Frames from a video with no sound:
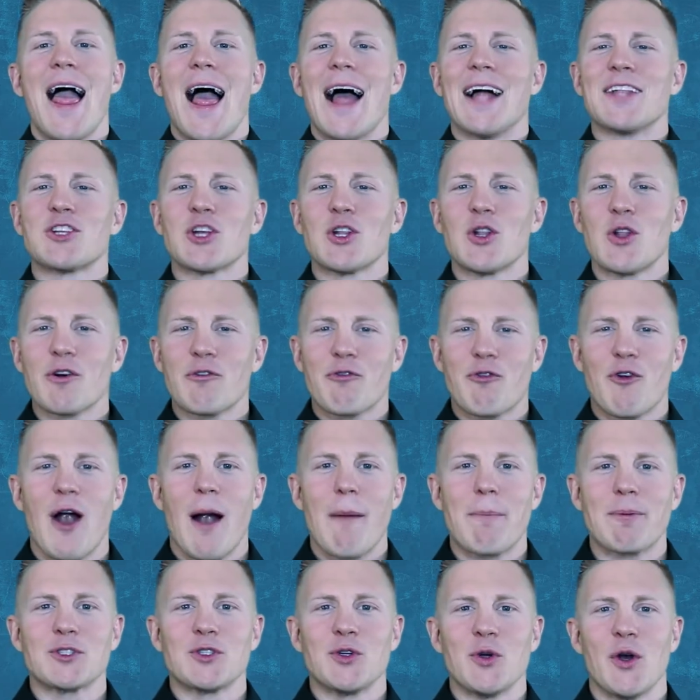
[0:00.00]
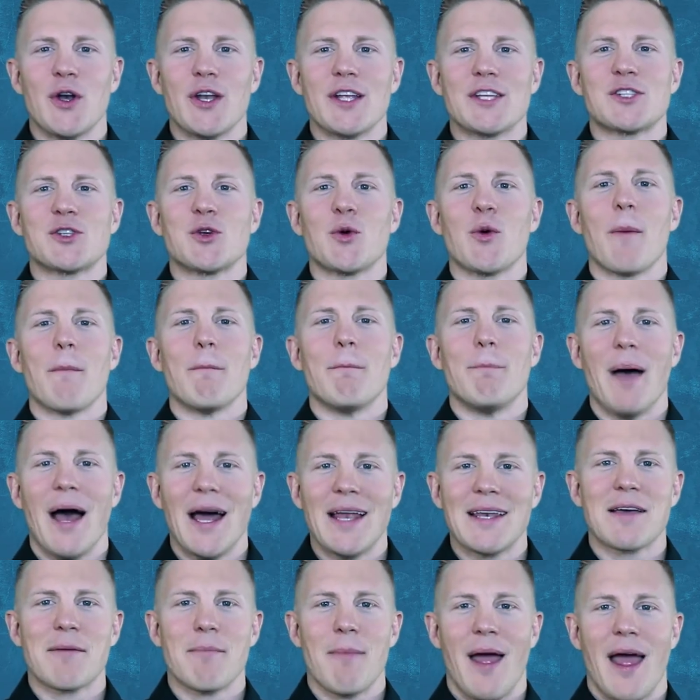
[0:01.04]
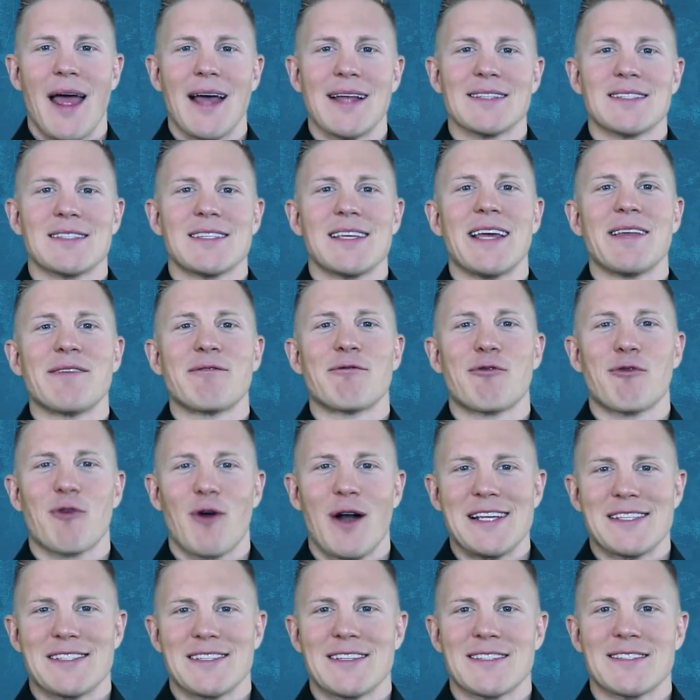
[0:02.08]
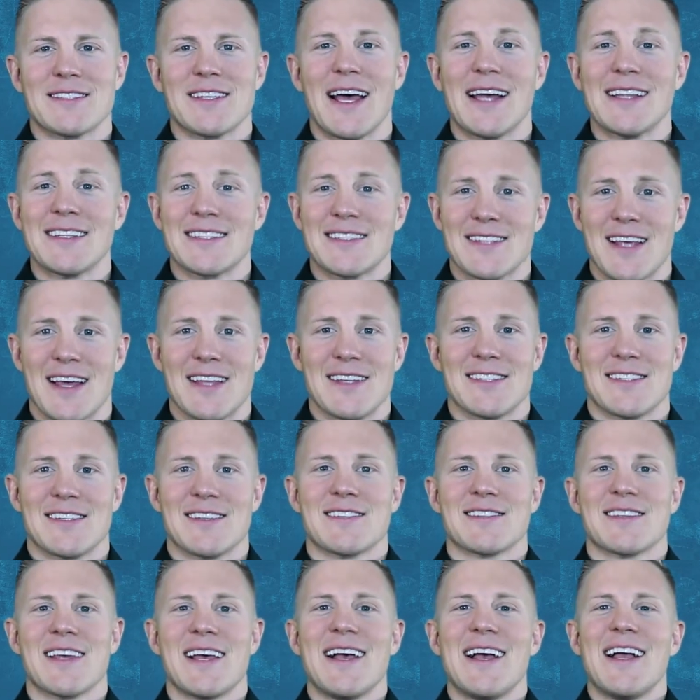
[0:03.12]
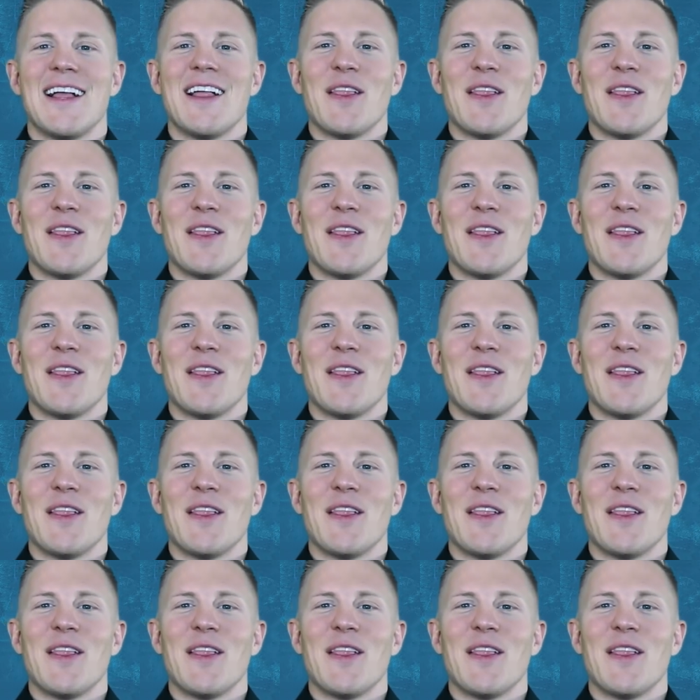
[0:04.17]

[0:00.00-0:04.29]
and to look for opportunities to embed commands in phrases and sentences.